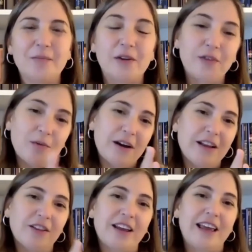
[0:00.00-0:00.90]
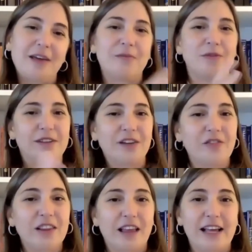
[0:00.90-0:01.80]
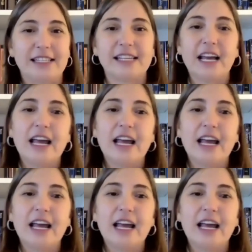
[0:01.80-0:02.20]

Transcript: But if we want to look at him through a different lens